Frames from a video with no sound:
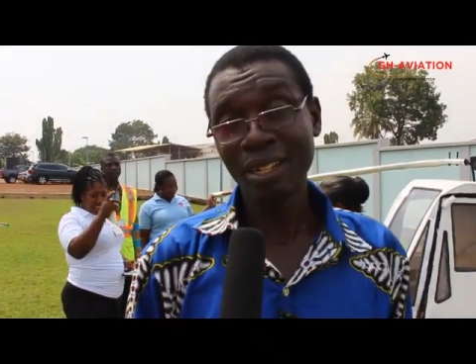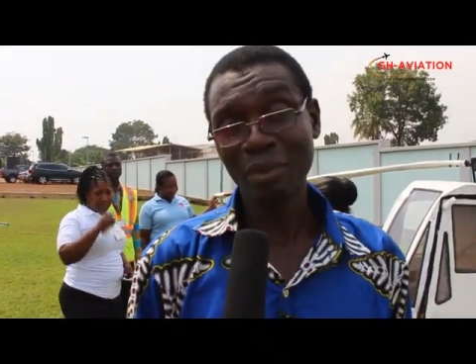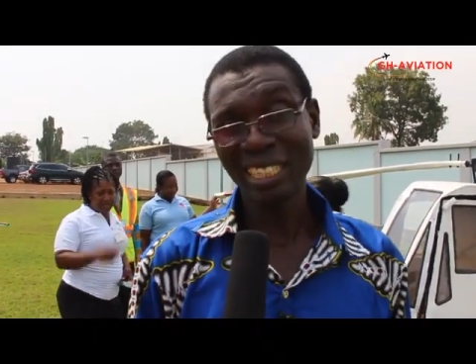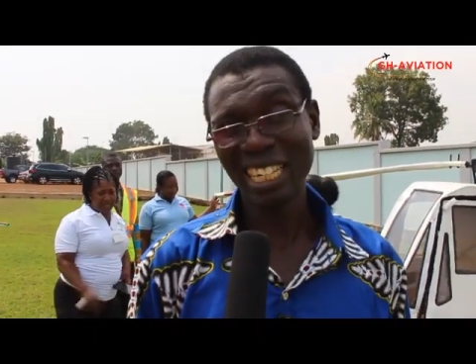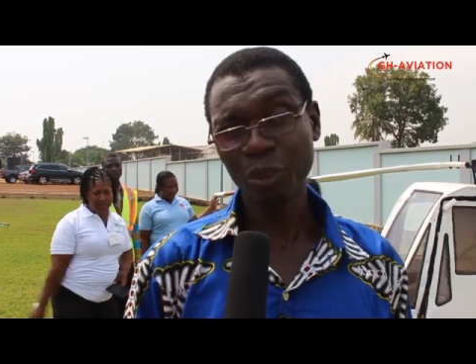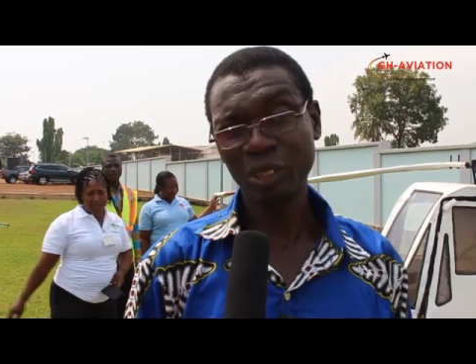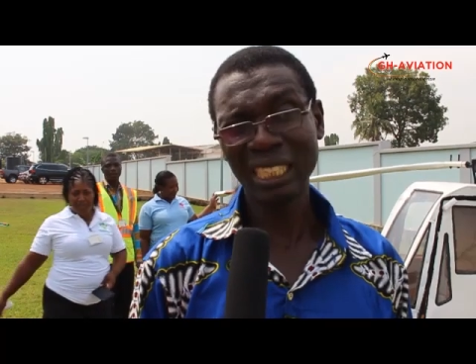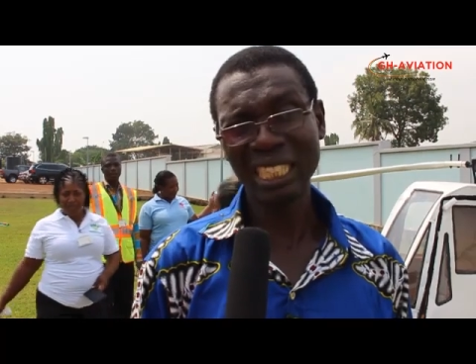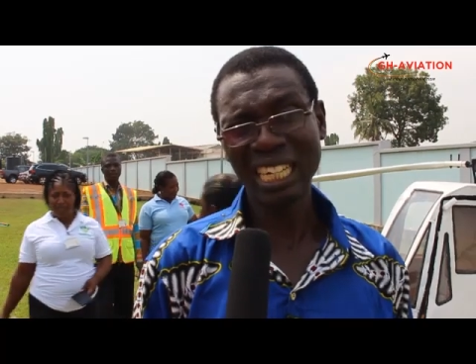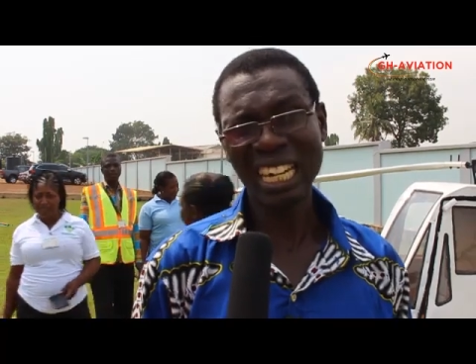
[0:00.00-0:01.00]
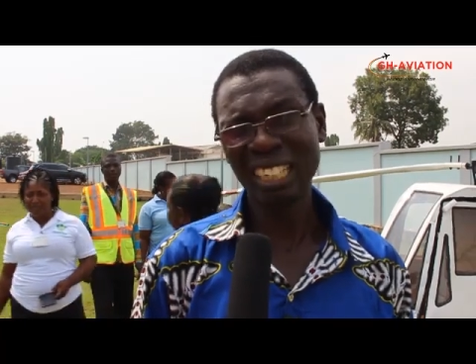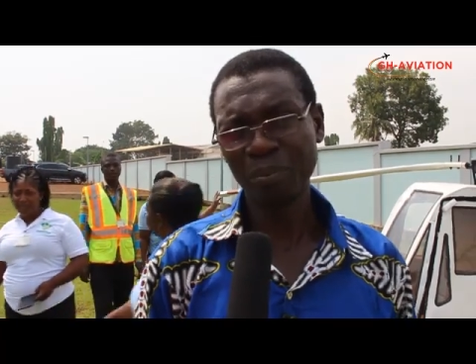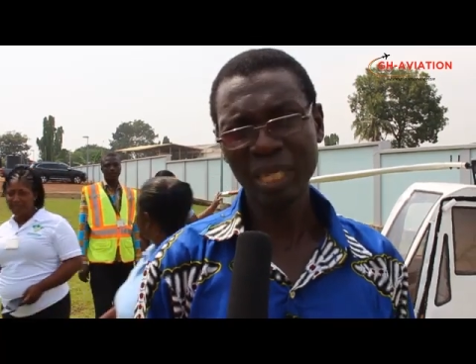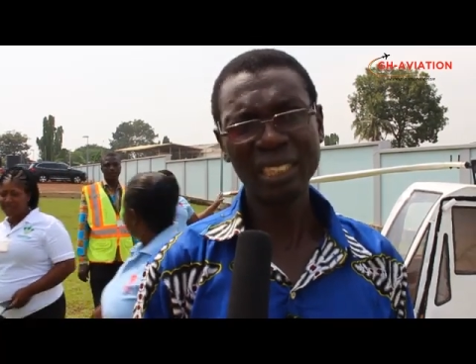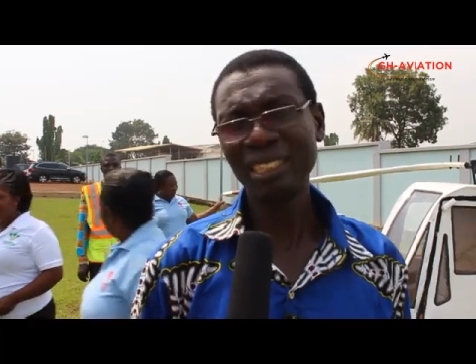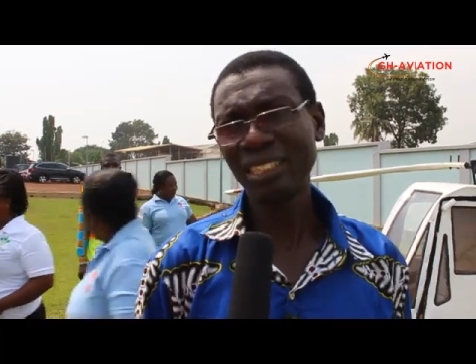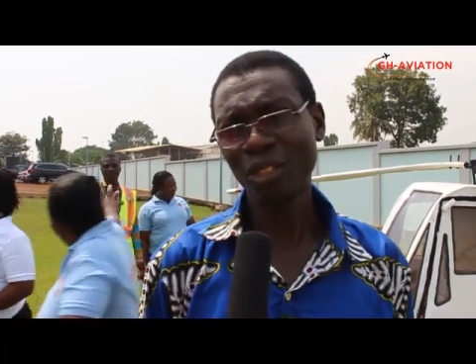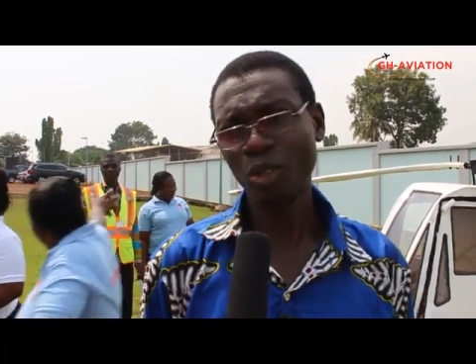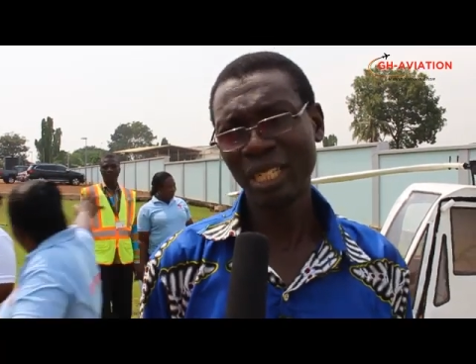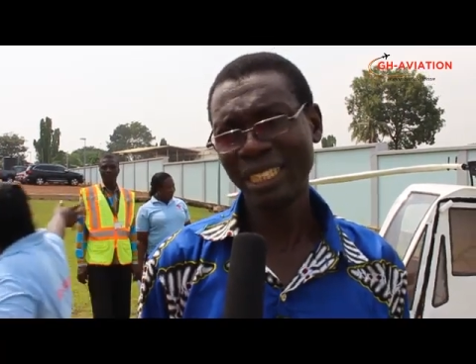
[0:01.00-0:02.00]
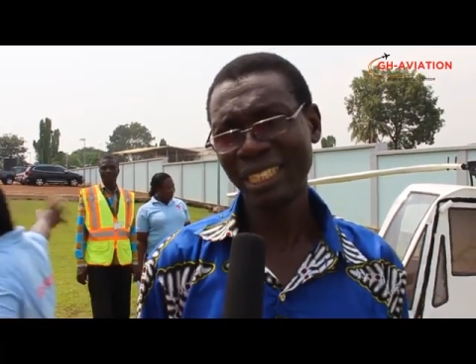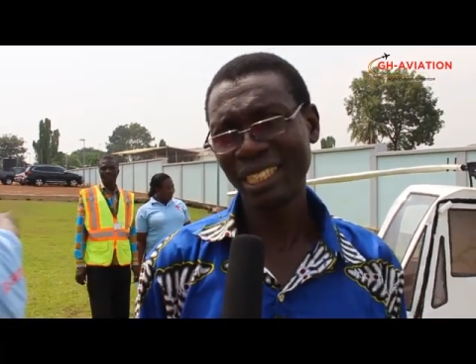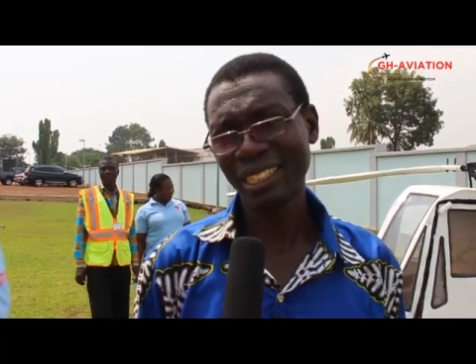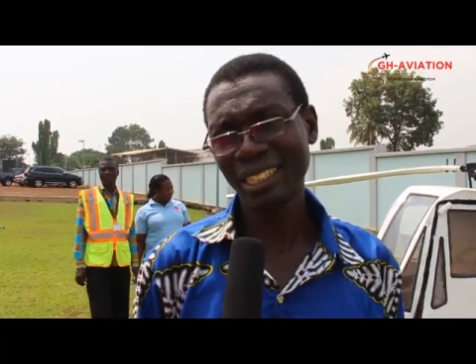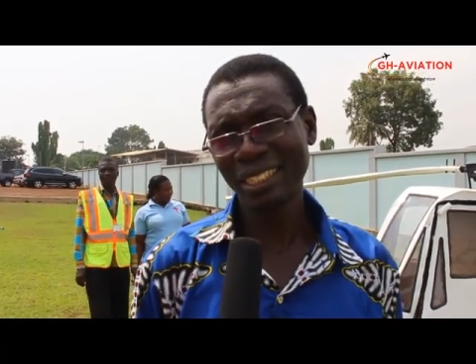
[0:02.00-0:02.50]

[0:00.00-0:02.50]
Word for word: but I would say I abandoned the whole idea.